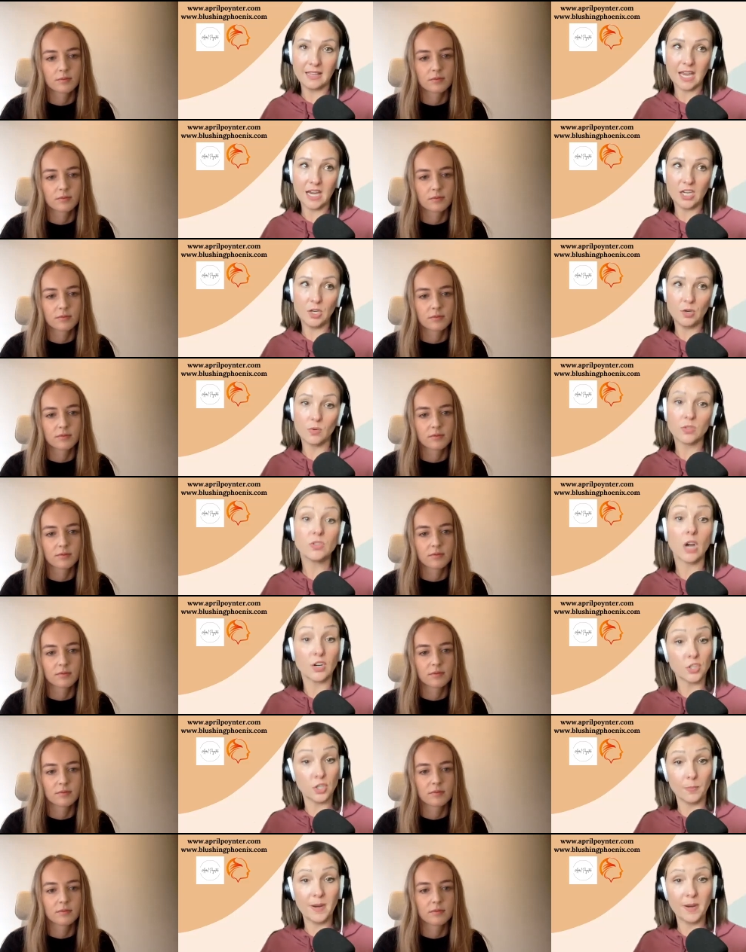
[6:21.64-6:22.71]
Speaker 1: that you would
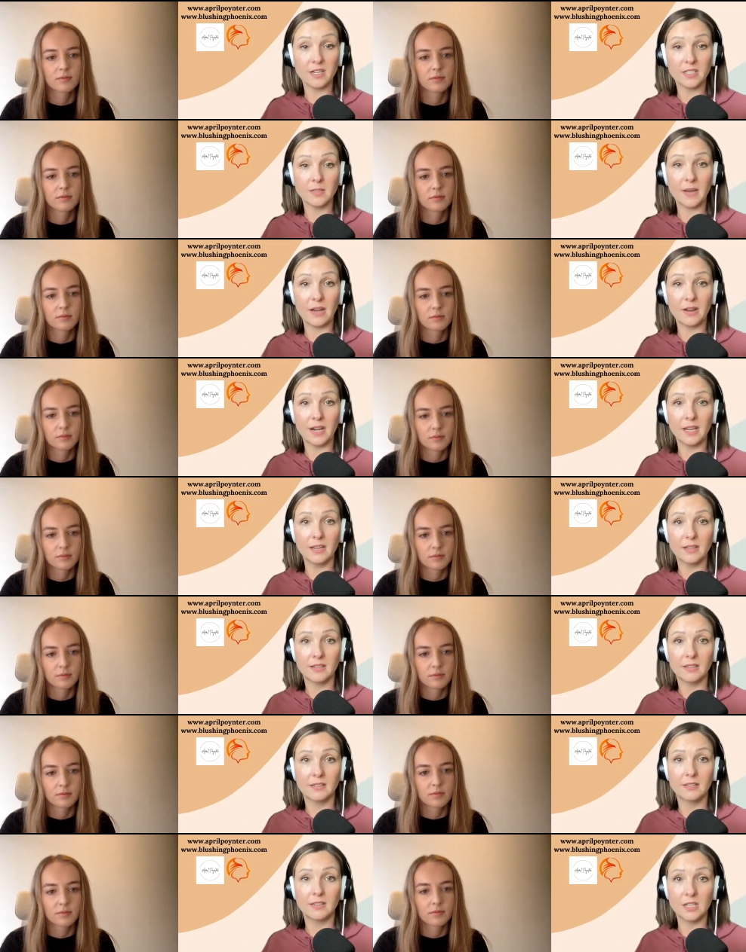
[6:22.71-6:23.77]
talk to your parents about it
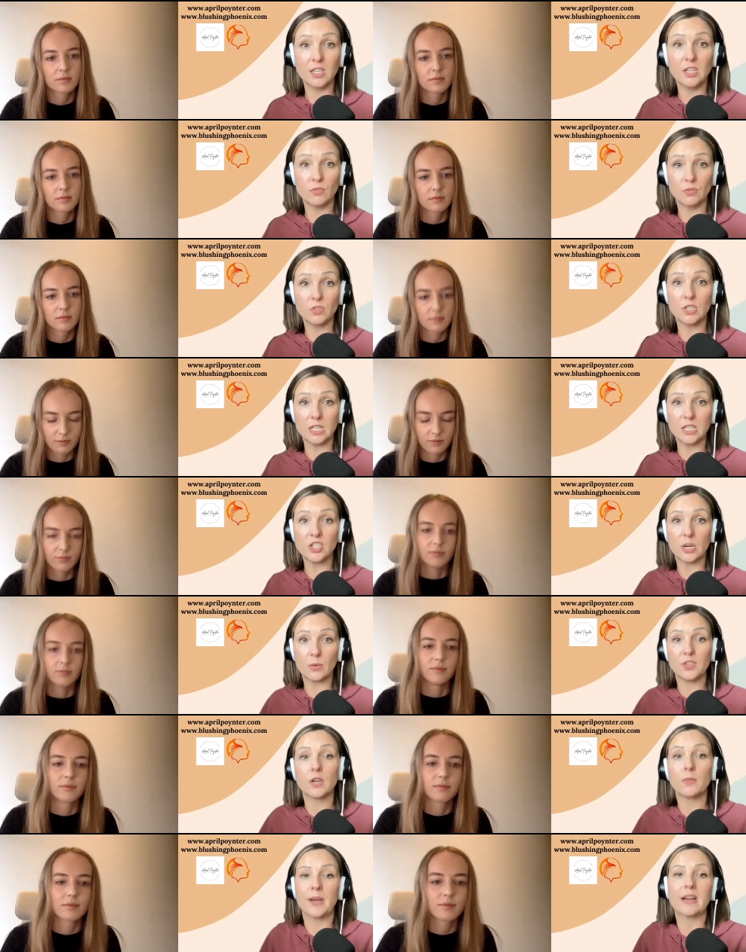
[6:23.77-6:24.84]
that you did share
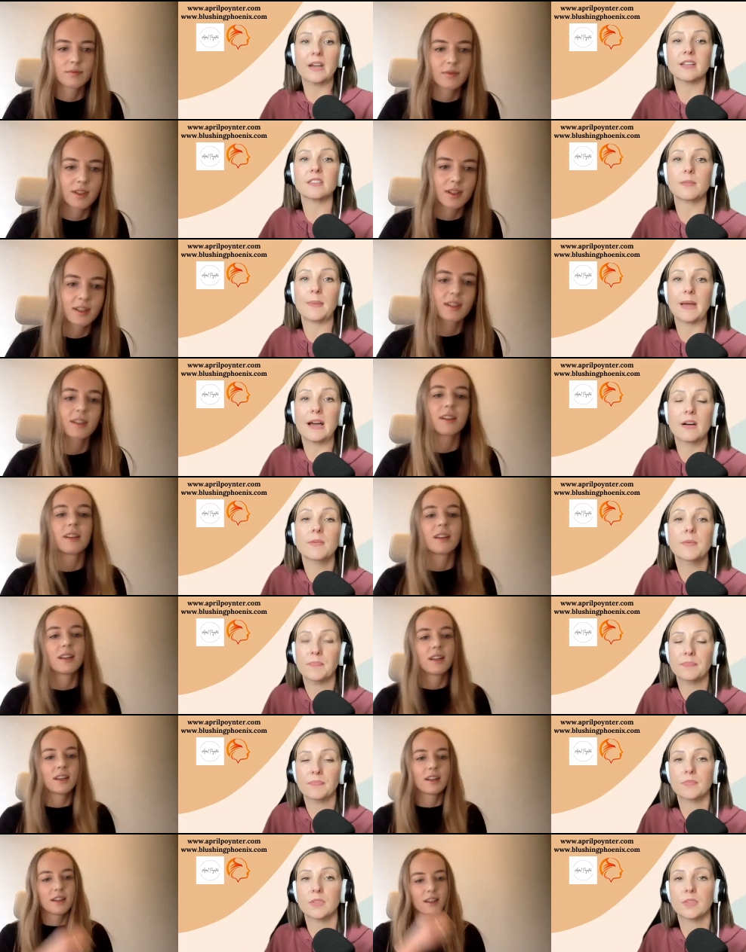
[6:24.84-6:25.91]
mm-hmm. with your parents about
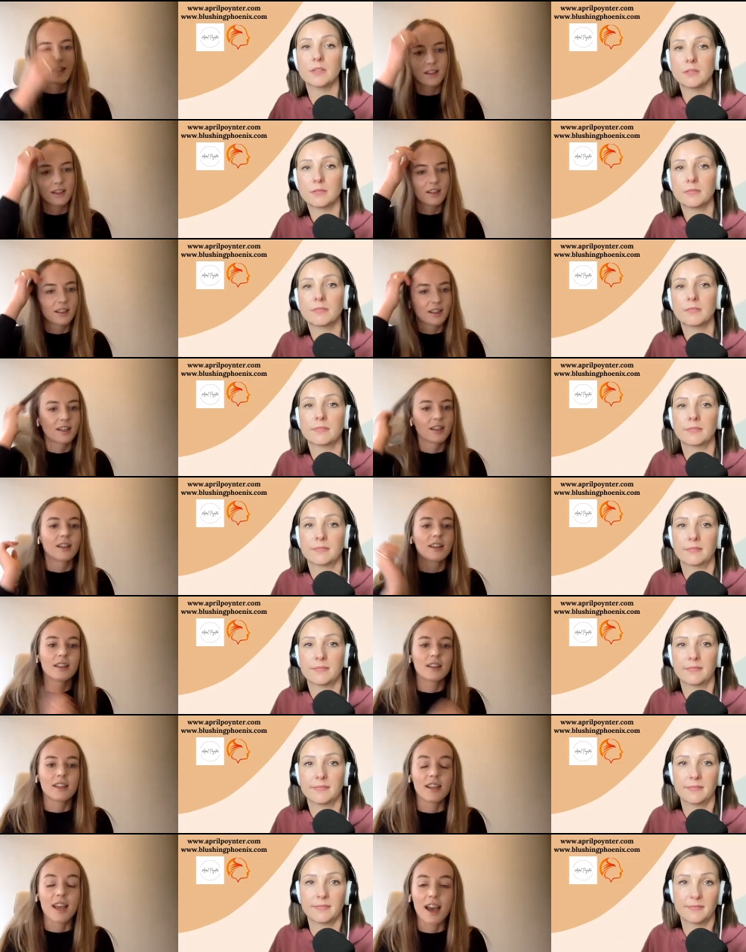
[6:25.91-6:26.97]

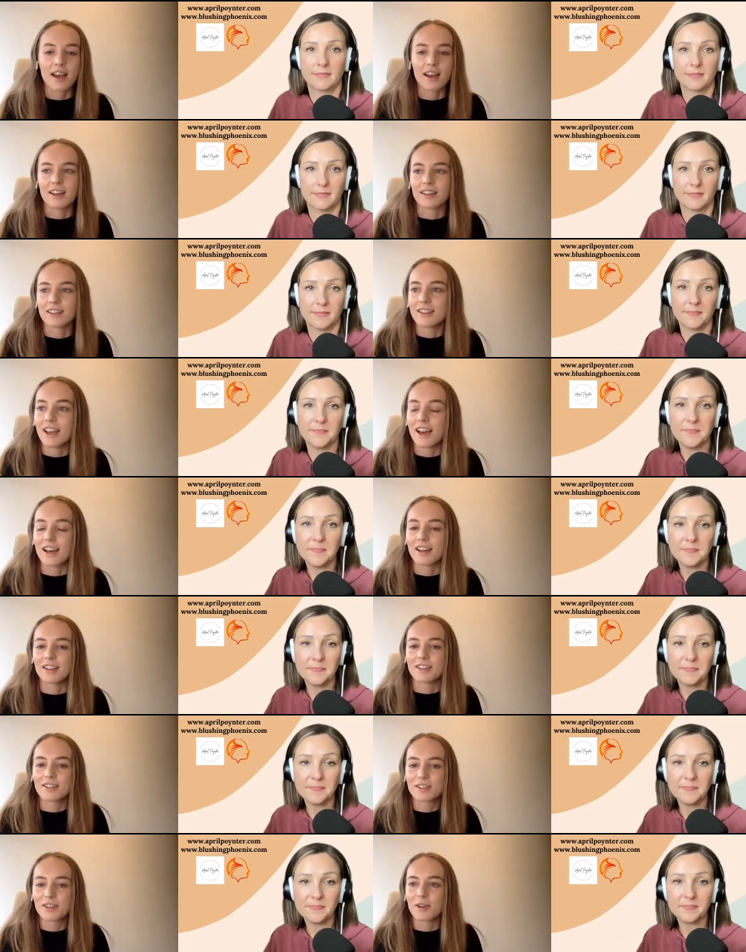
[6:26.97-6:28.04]
Speaker 2: yeah
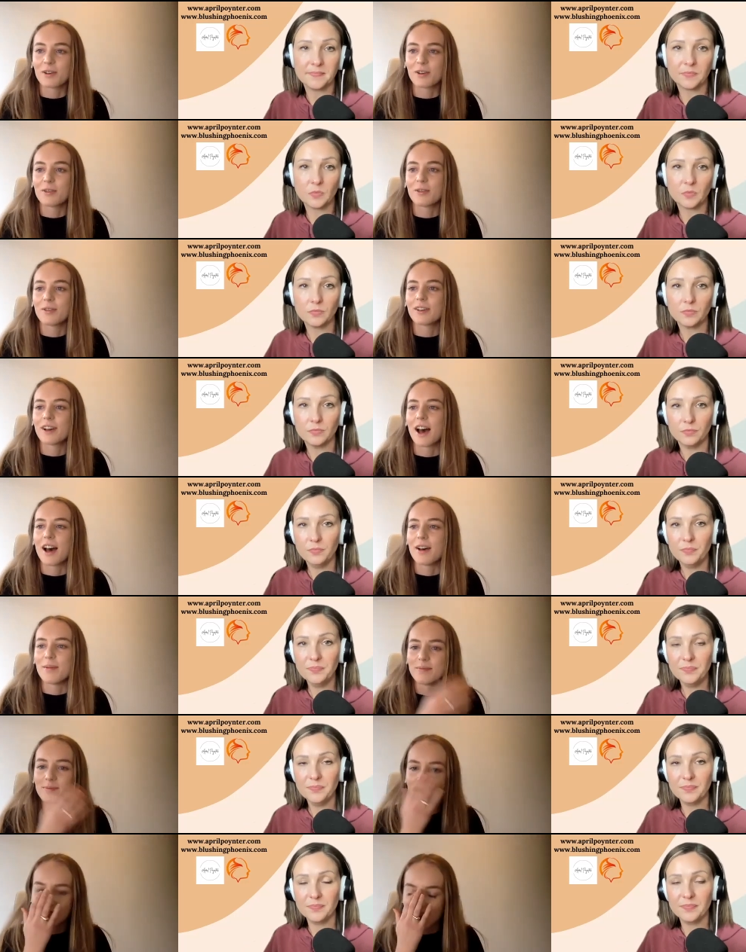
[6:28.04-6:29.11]
yeah so
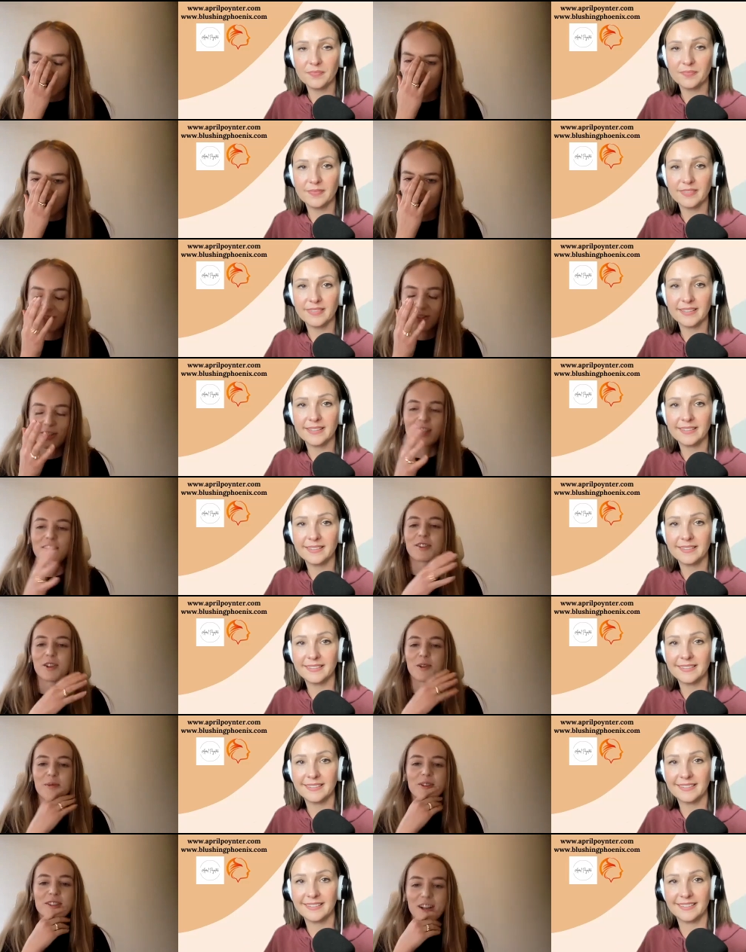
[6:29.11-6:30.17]
um yeah i feel like there's like
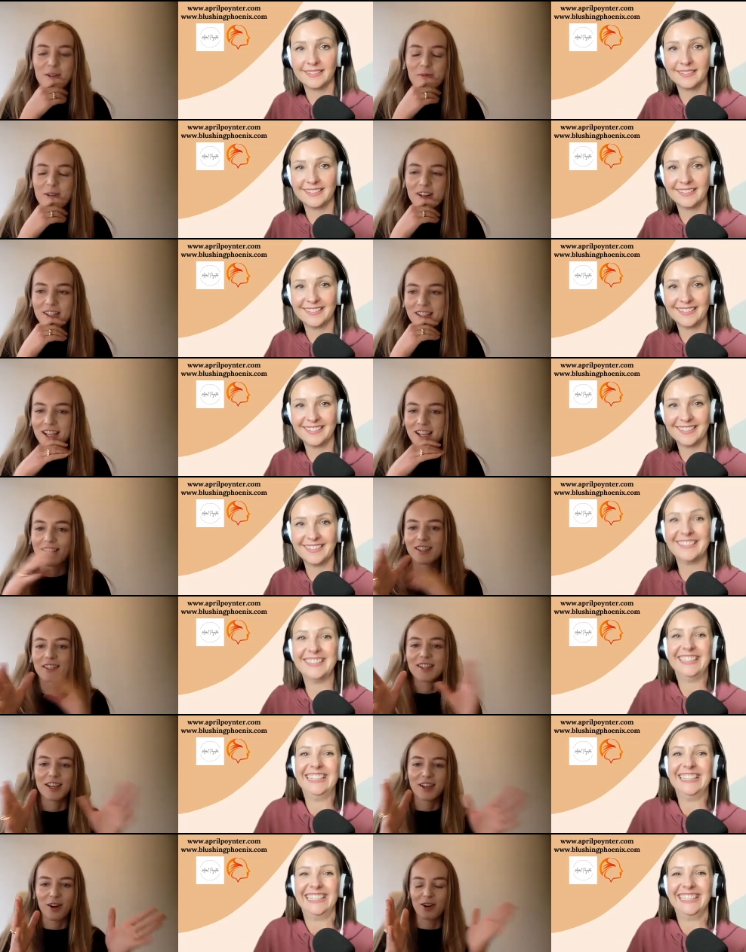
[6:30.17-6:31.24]
so much that i want to say that
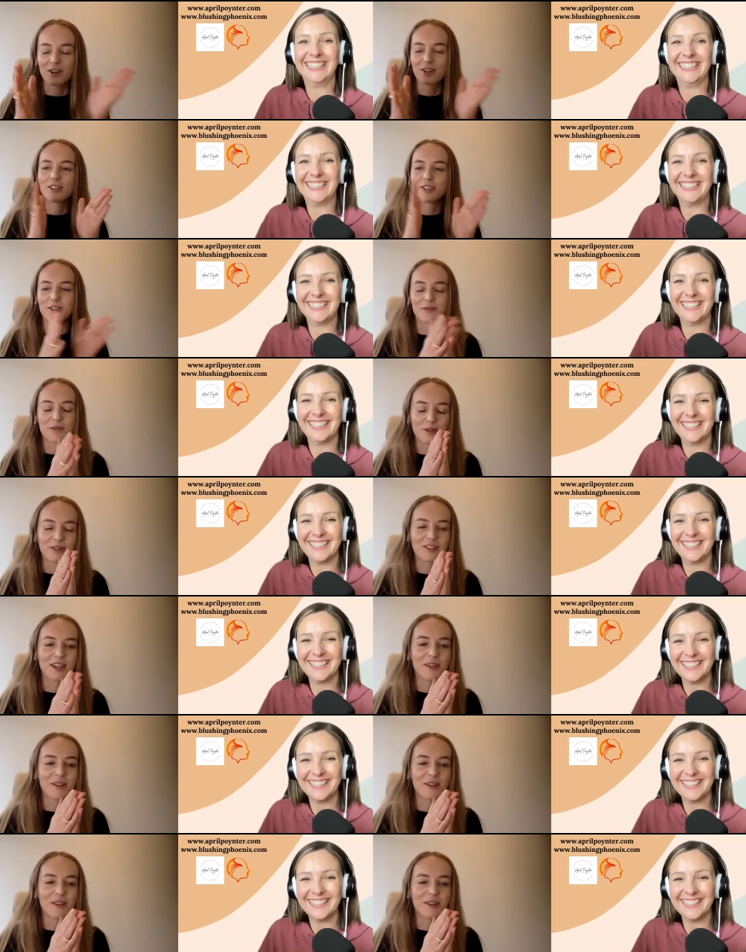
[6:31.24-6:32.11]
it's like hard to just focus